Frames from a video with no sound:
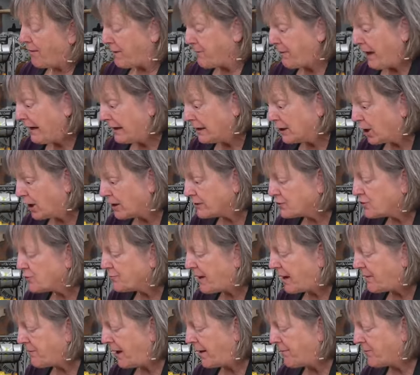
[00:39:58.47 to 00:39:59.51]
my paint onto
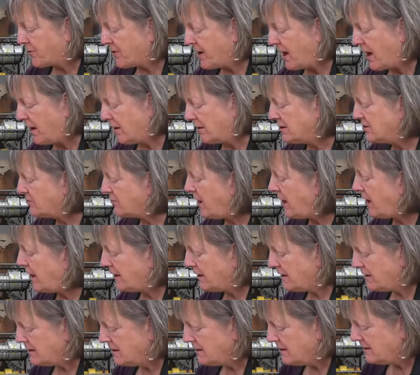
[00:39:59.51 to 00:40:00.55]
my paper towel. Ooh, hi,
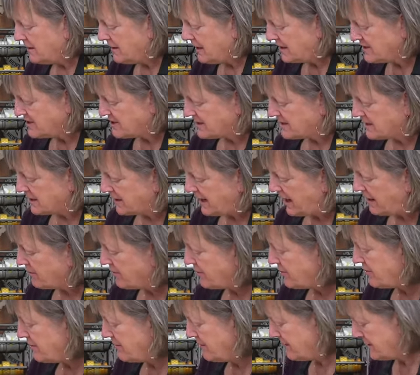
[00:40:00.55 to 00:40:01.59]
I just encountered